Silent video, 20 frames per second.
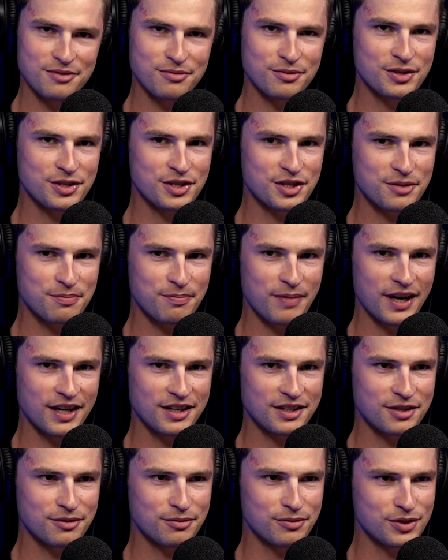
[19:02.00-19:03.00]

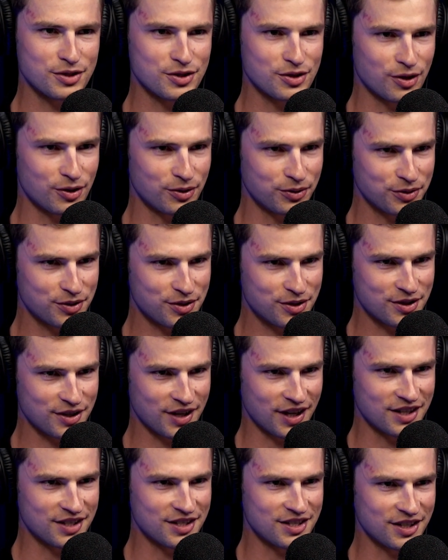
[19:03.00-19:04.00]
respect the results
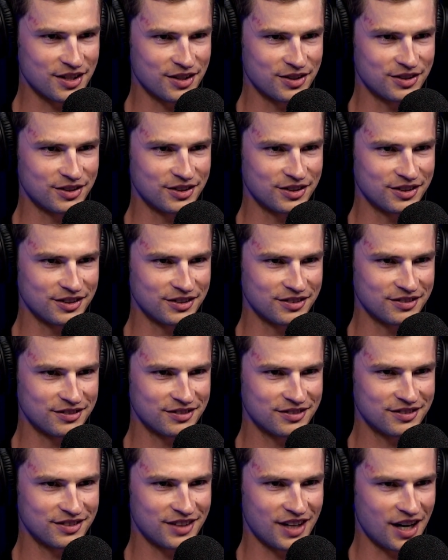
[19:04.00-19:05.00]
until
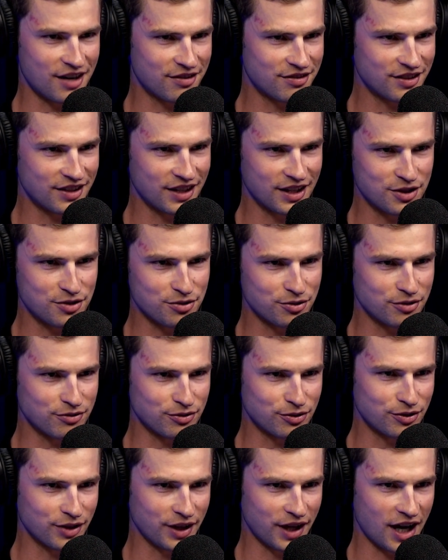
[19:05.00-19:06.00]
after they'd sort of
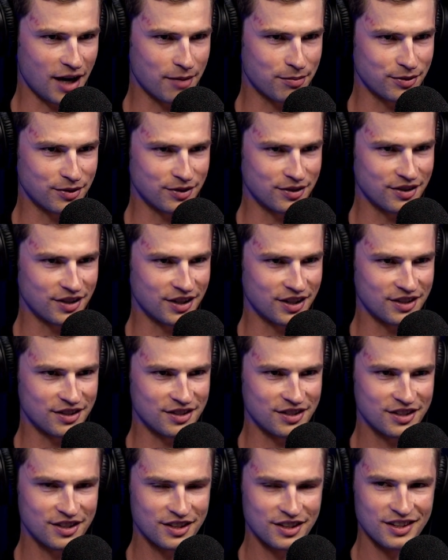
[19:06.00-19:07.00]
already happened,
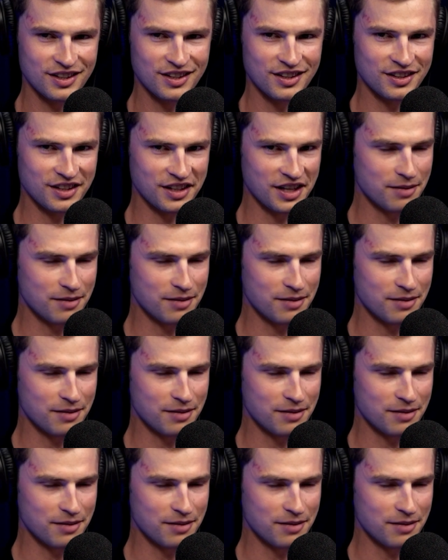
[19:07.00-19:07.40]
and the